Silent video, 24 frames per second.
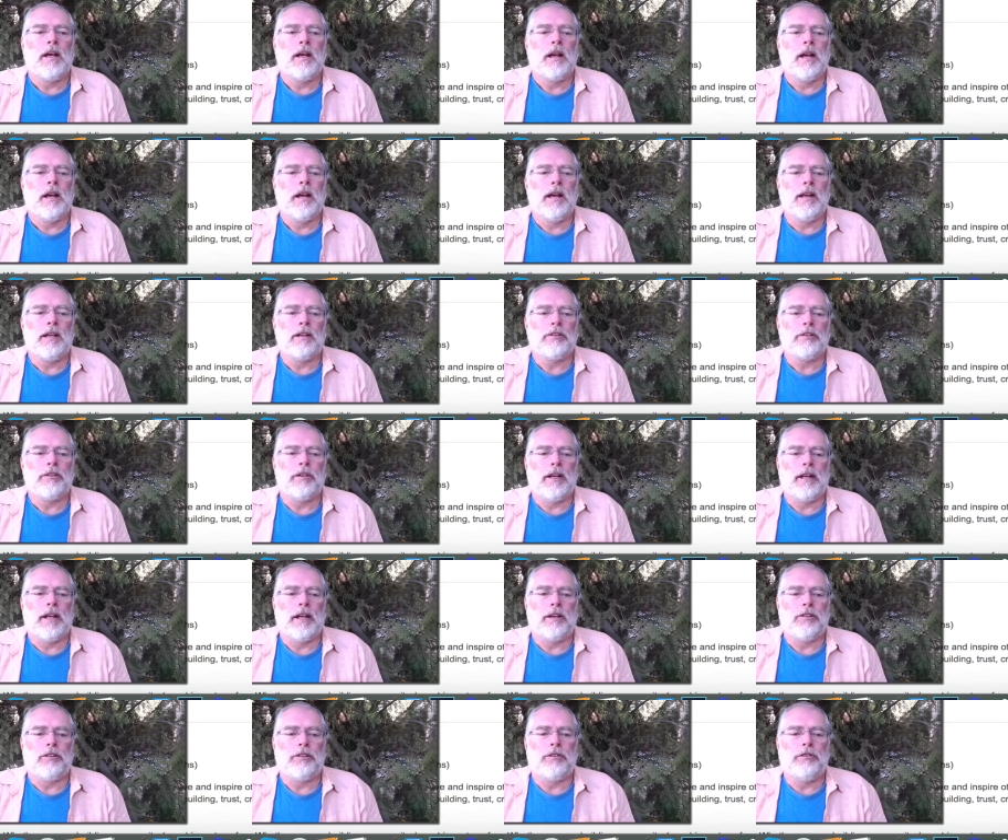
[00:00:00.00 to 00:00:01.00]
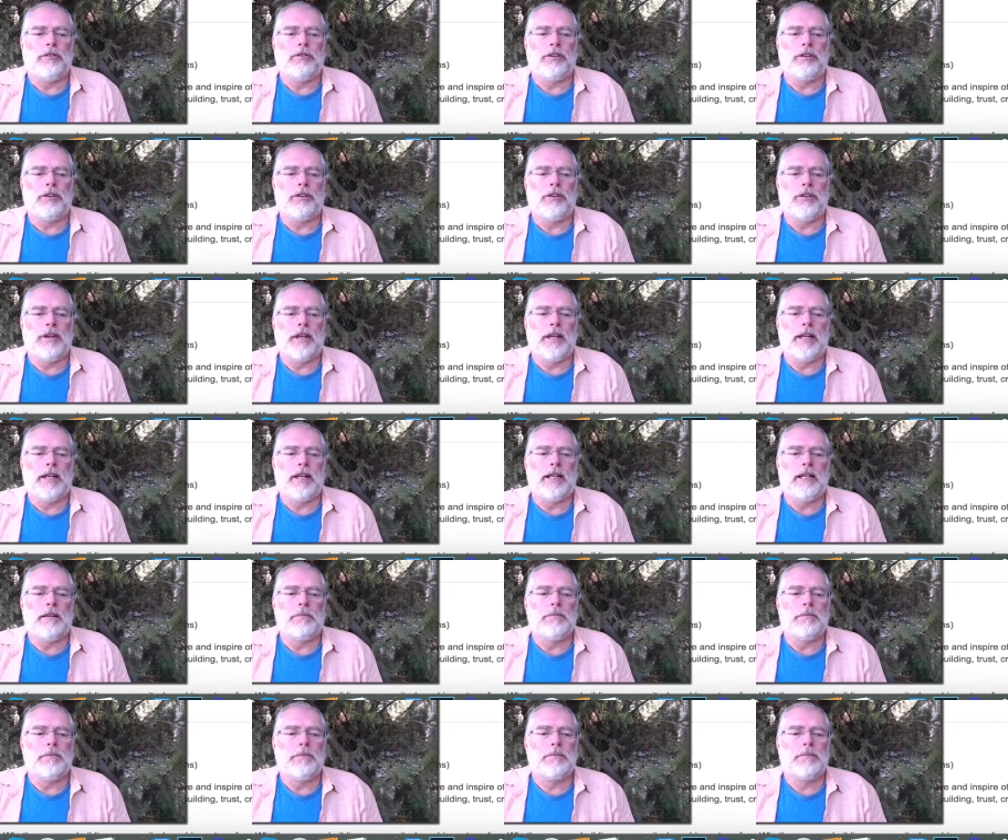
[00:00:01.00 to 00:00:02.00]
and it's going to ask you for your
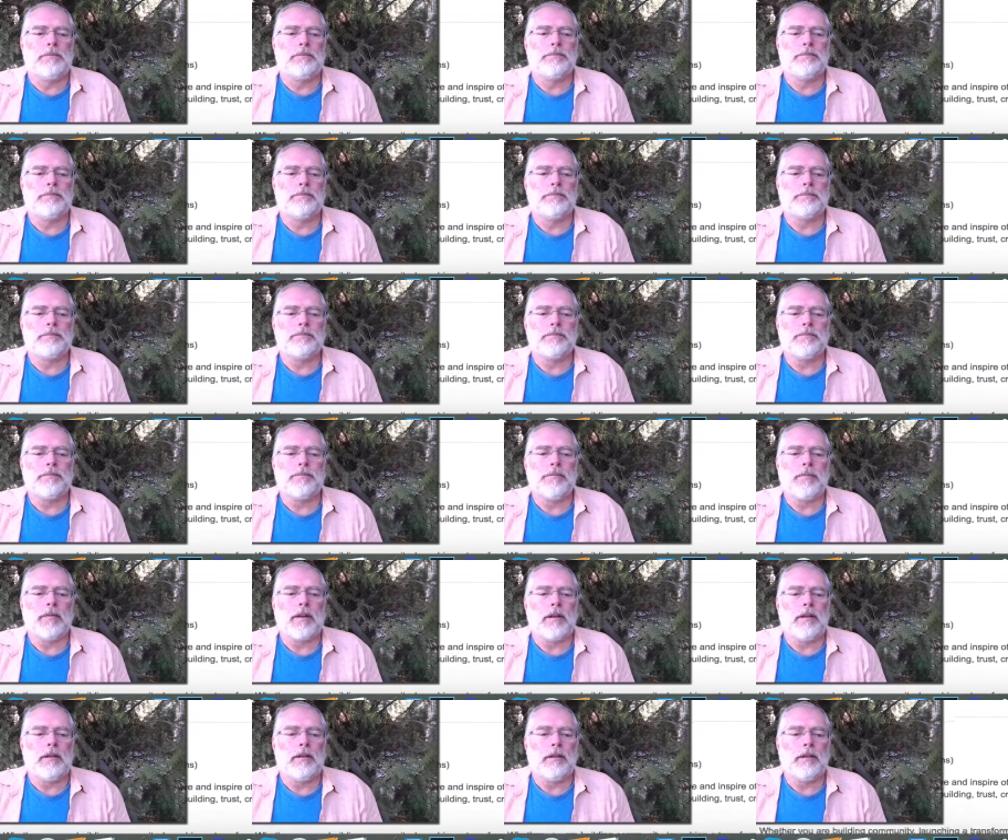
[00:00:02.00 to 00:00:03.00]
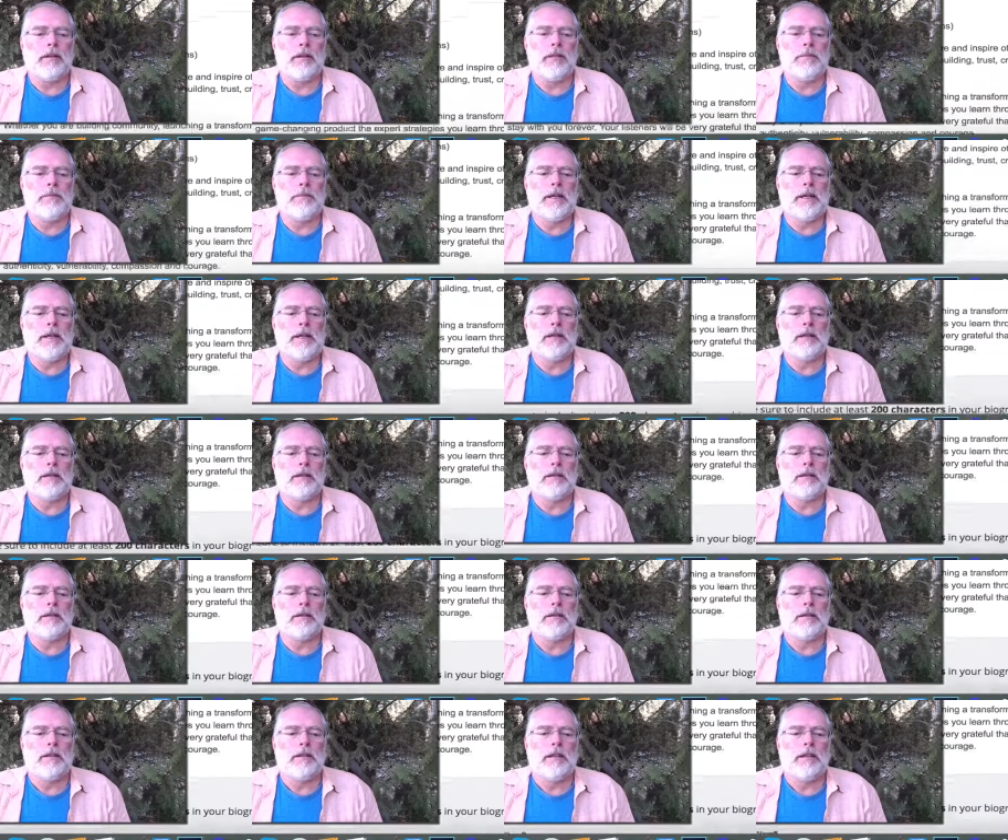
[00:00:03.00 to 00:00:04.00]
name, email,
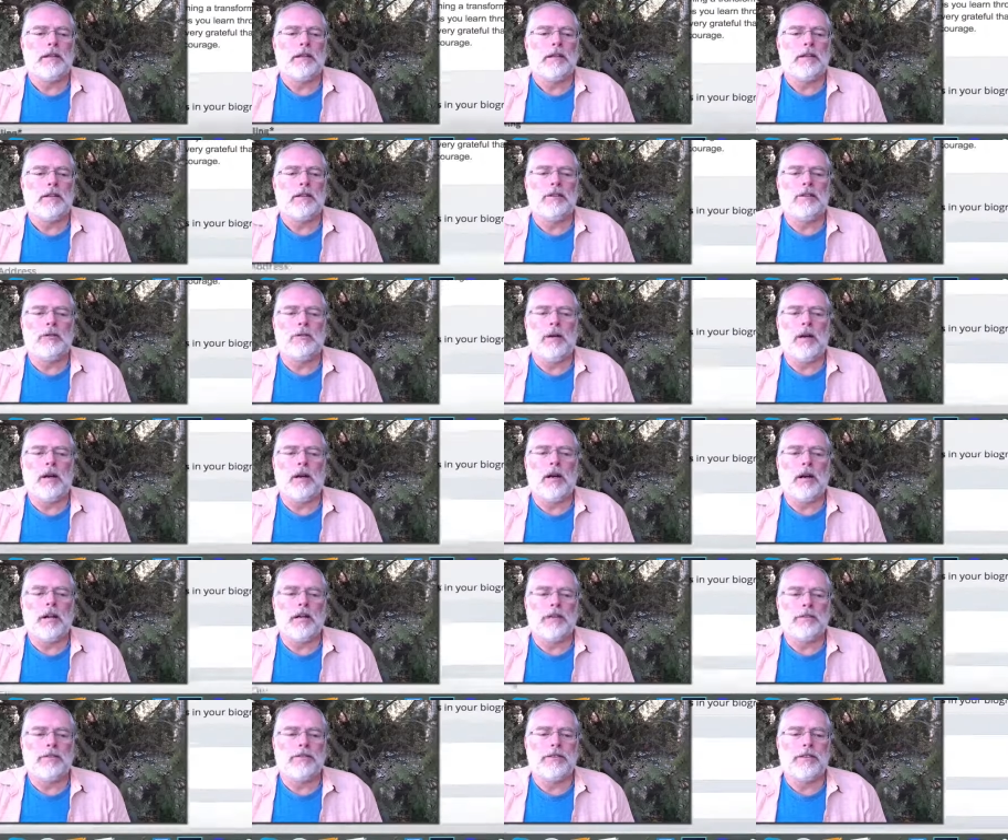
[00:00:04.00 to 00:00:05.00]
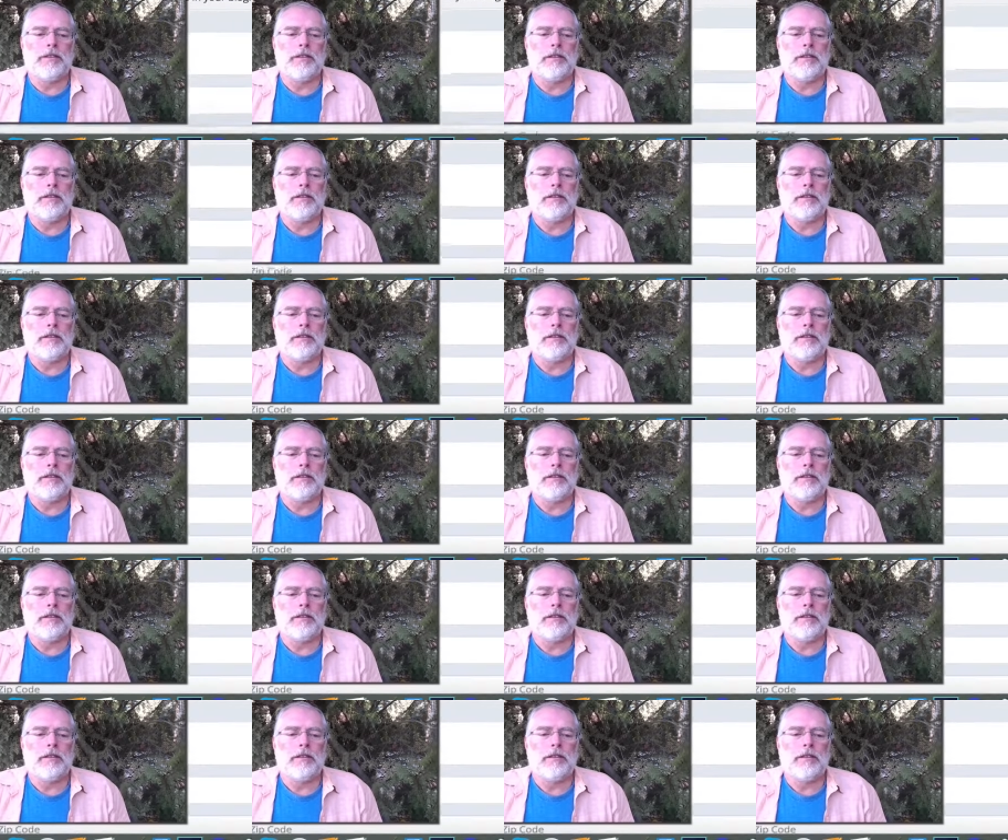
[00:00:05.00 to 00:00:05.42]
your biography,